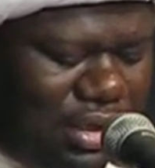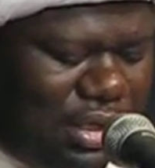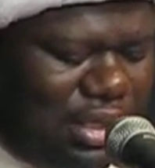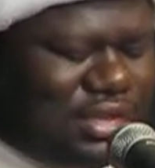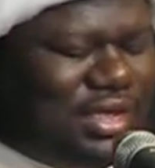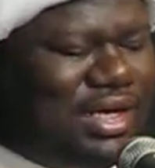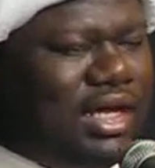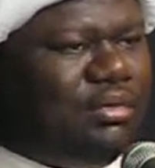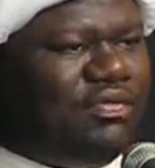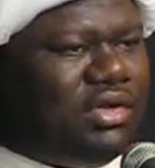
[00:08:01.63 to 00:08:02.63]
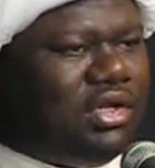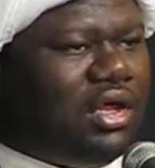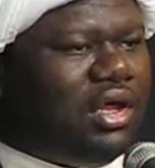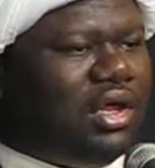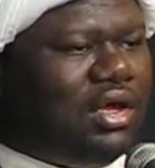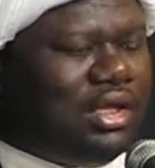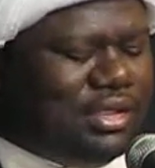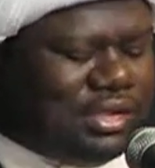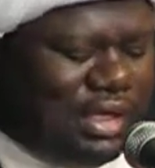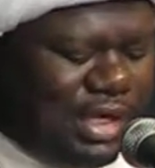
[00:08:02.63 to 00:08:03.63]
In the name of
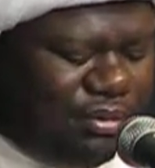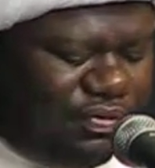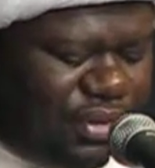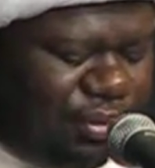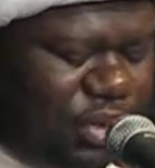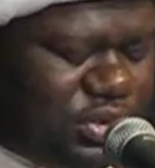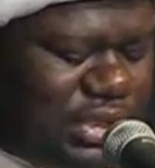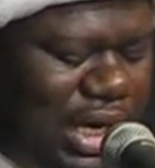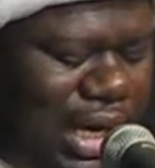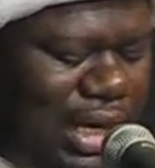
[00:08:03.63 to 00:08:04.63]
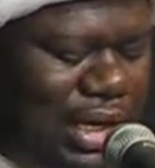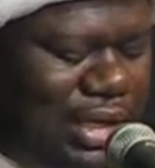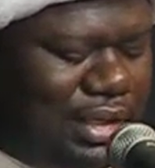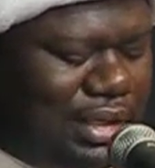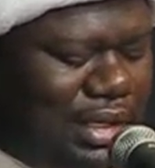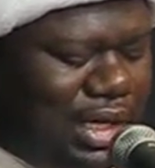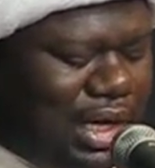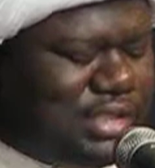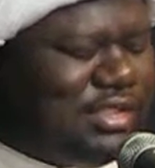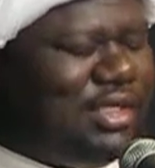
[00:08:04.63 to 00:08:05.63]
Allah, in the name of the Most High,
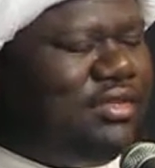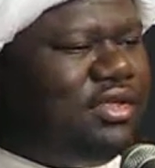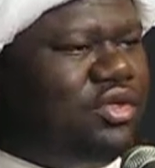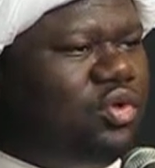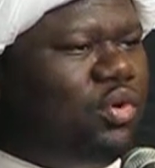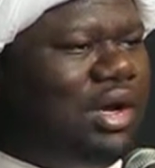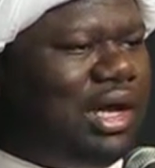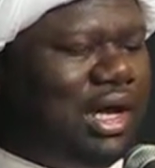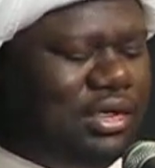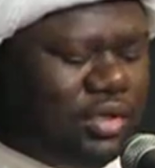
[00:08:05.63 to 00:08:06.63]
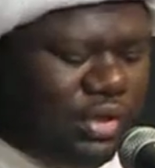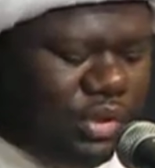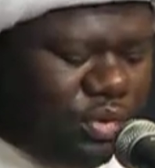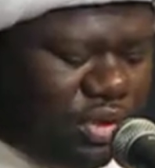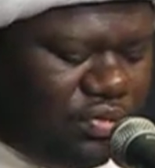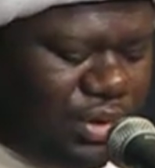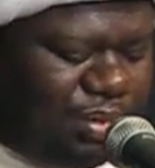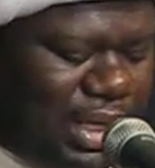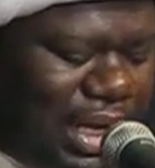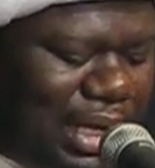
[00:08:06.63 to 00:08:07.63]
I send the dua, I know He will
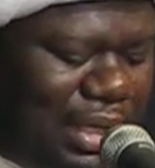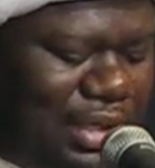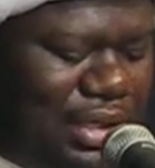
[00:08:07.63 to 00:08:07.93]
reply.